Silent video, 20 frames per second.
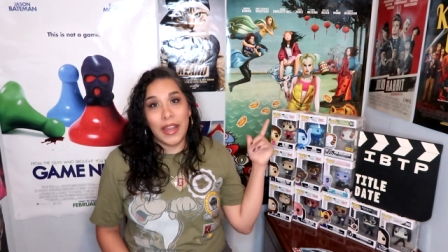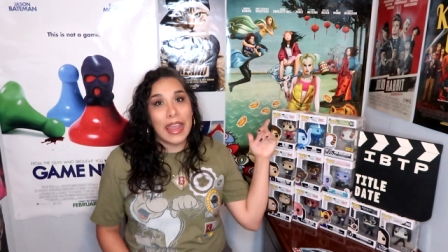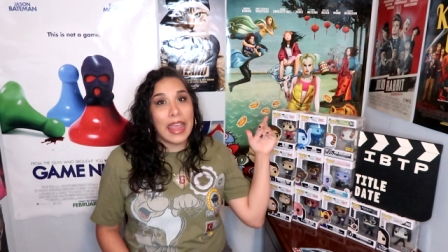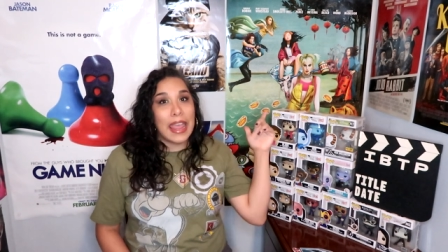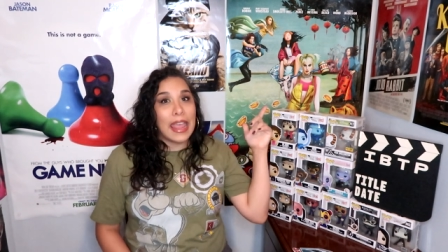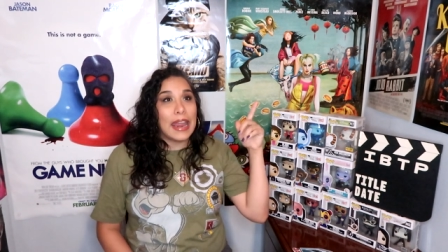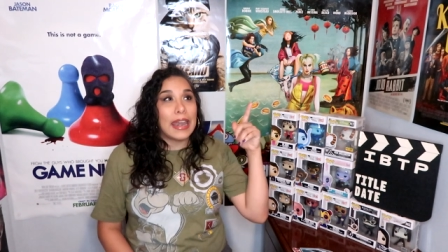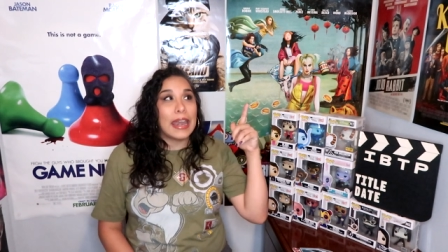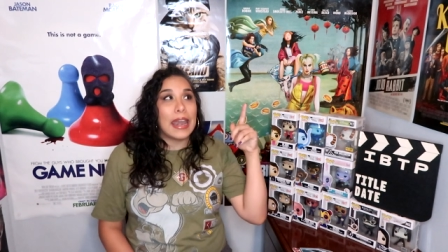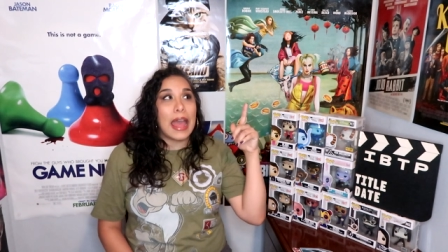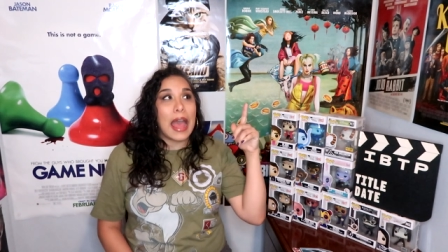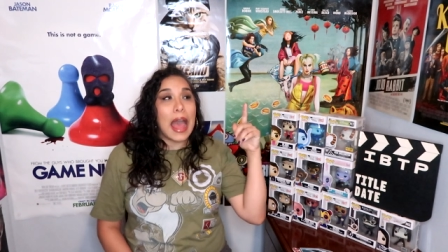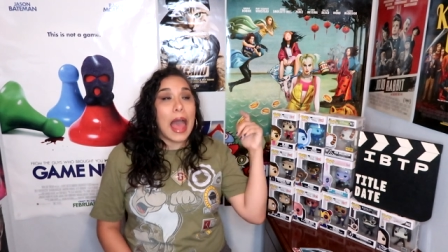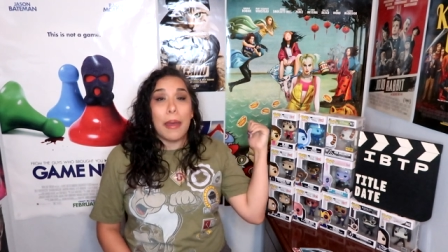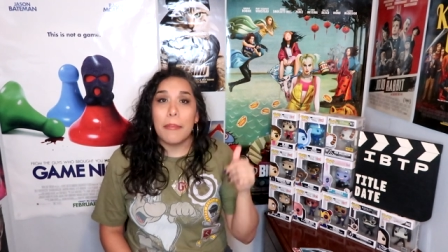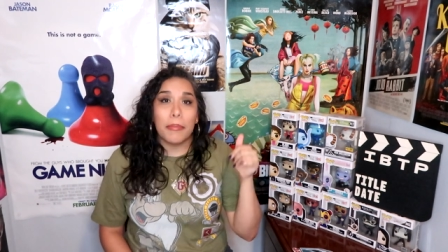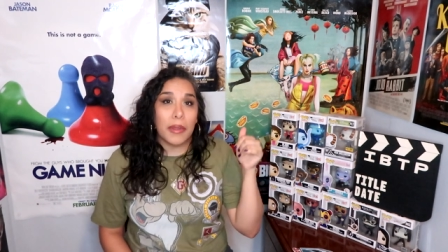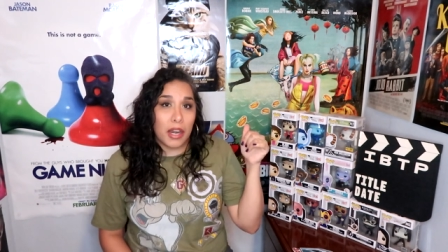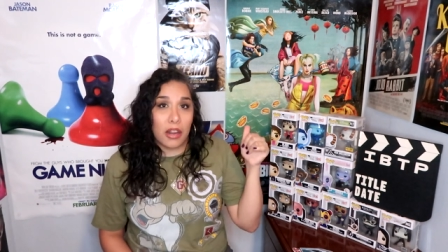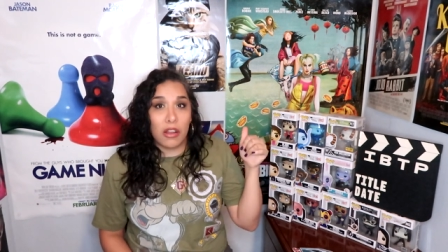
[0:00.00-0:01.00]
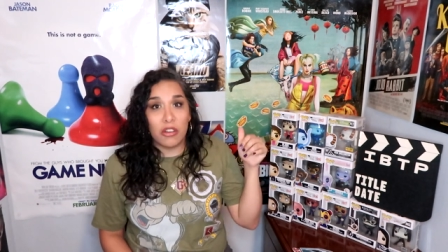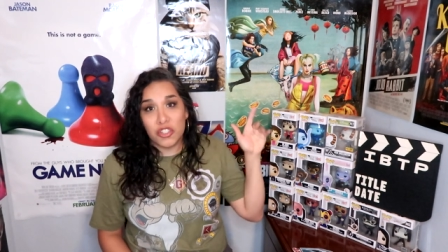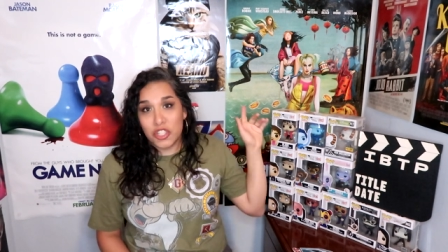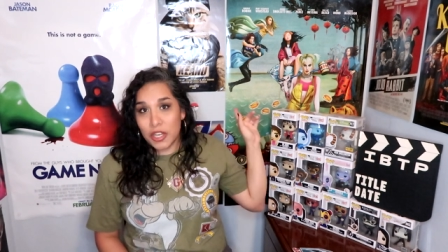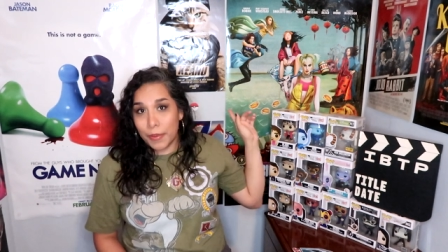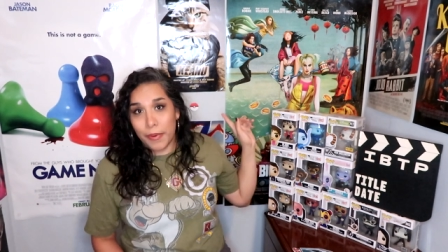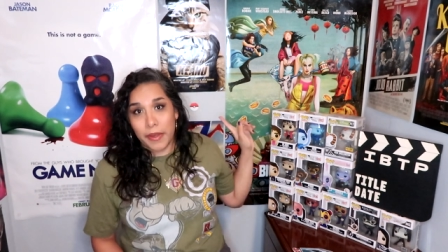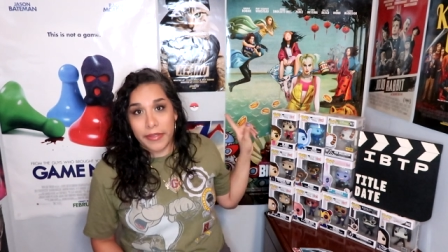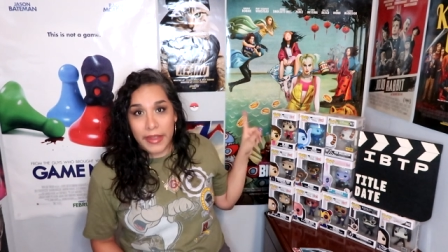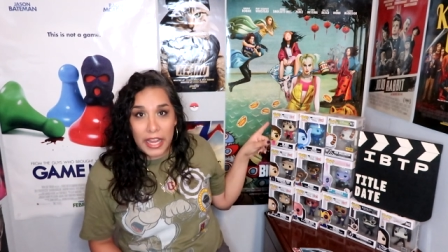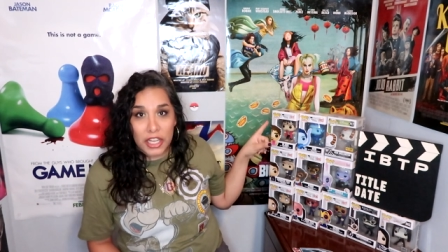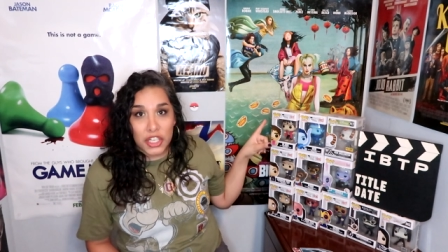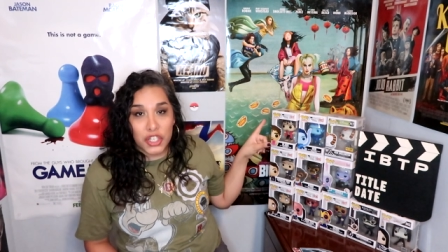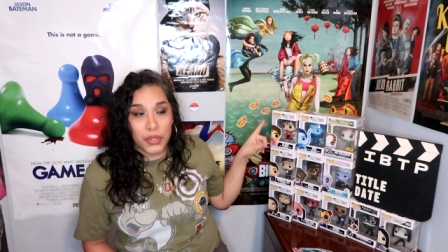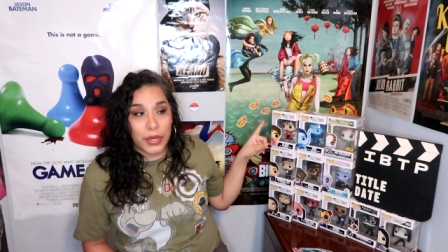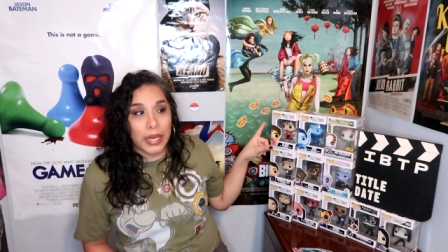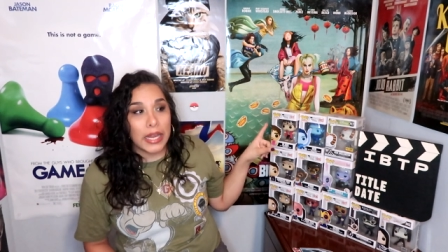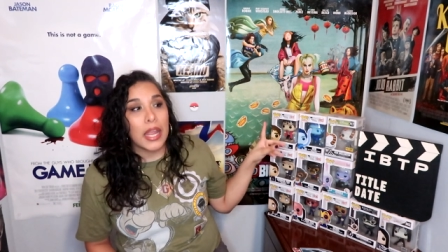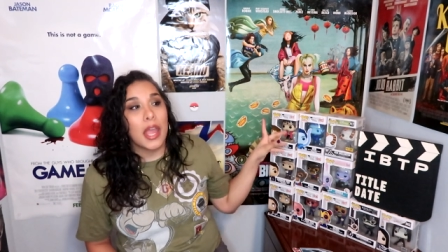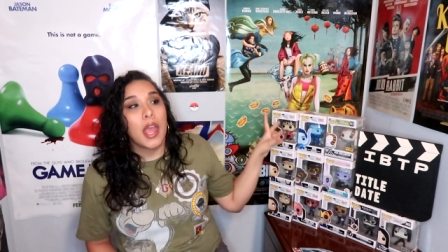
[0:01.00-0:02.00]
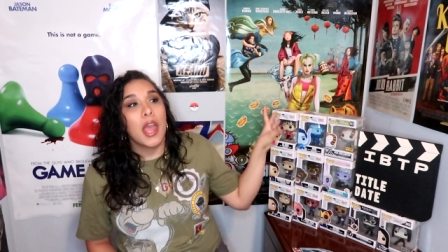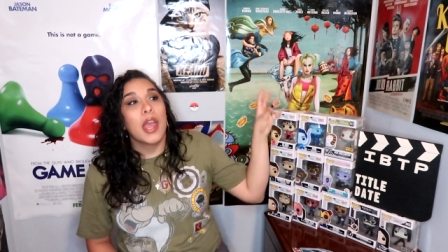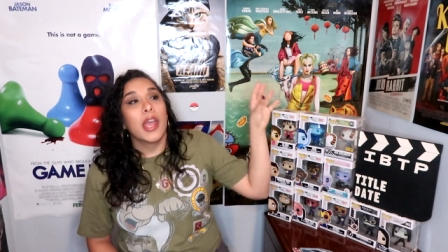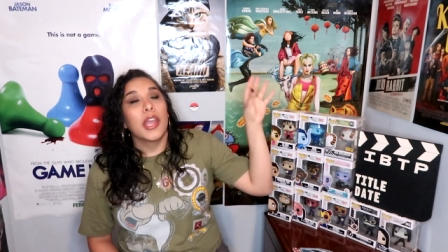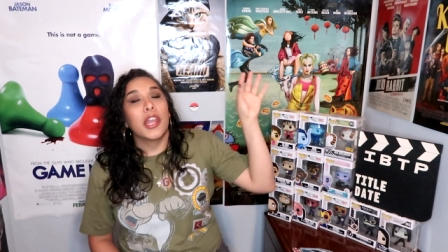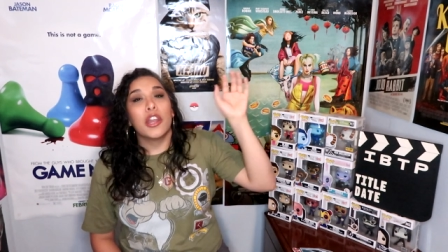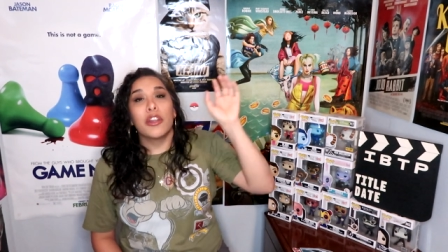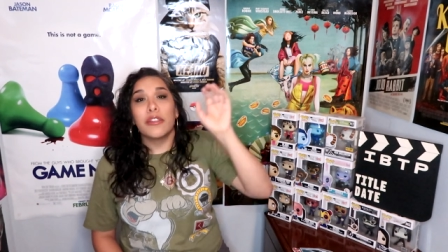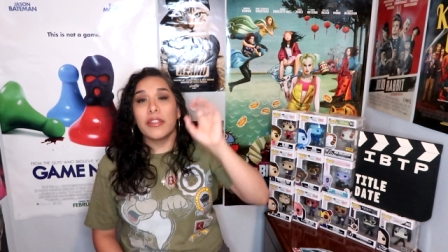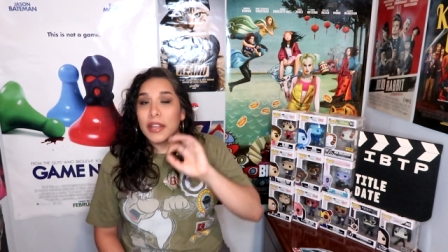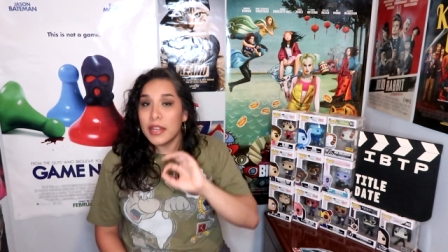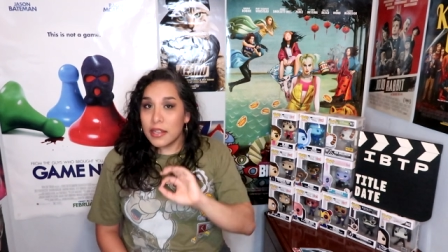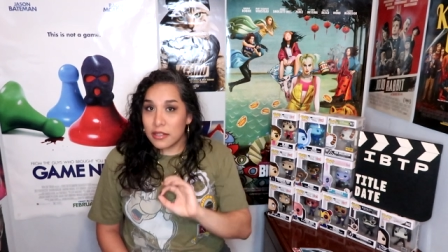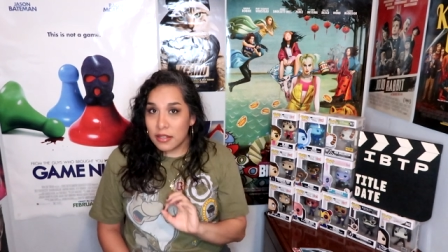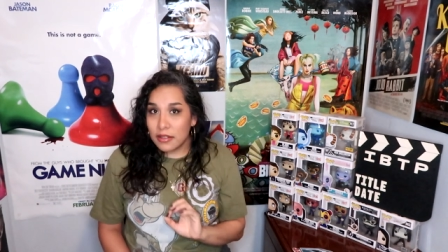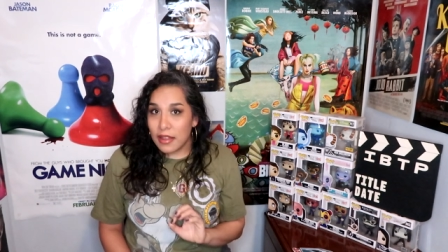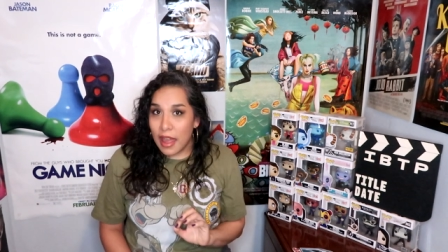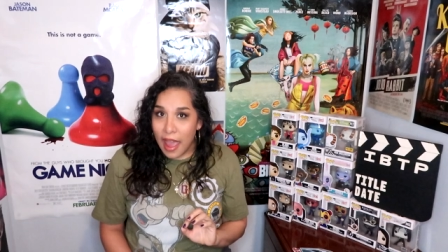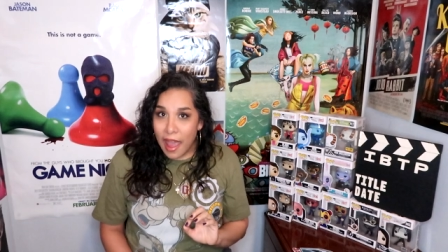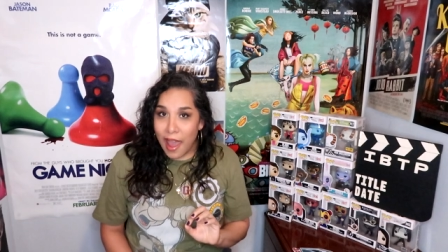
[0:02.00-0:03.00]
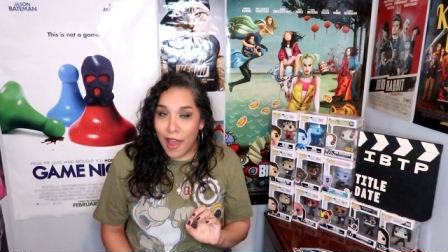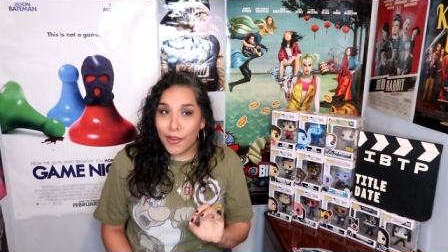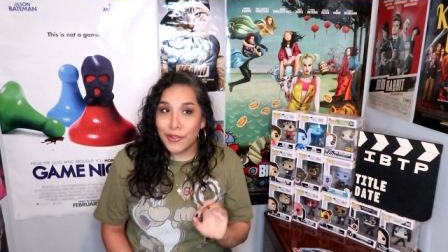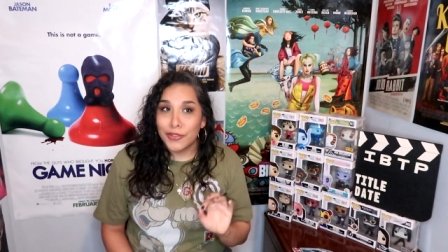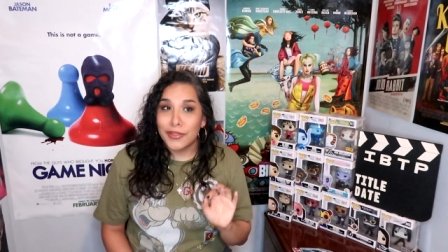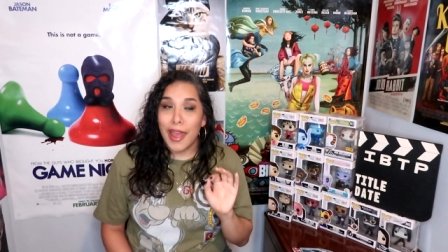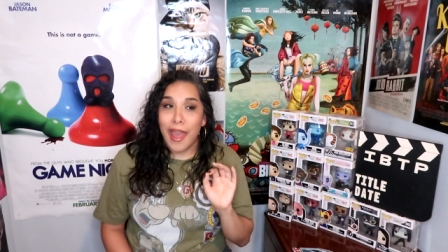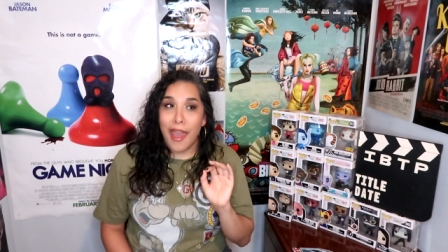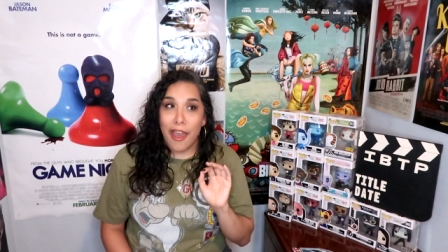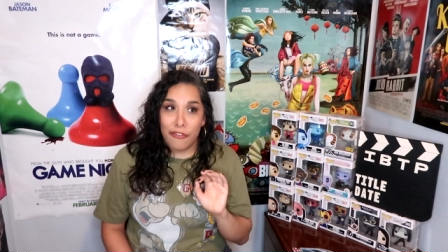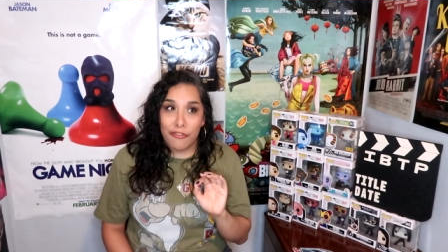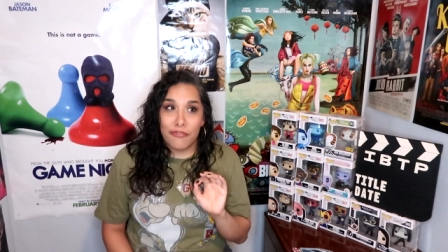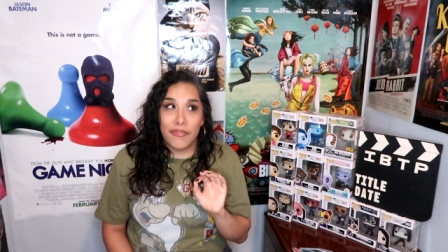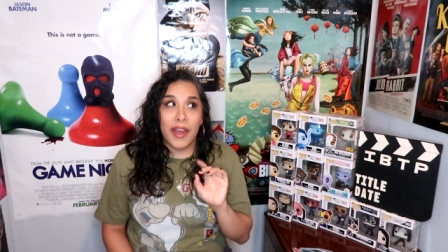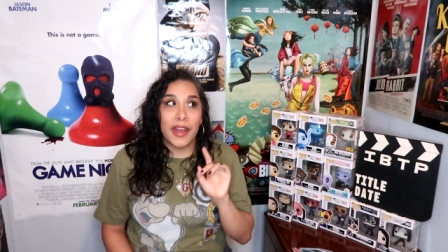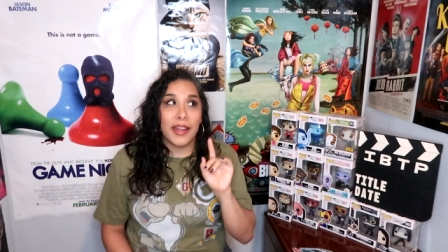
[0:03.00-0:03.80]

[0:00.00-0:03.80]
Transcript: and I'm gonna go jump on that tree. Here are the keys to the house. Have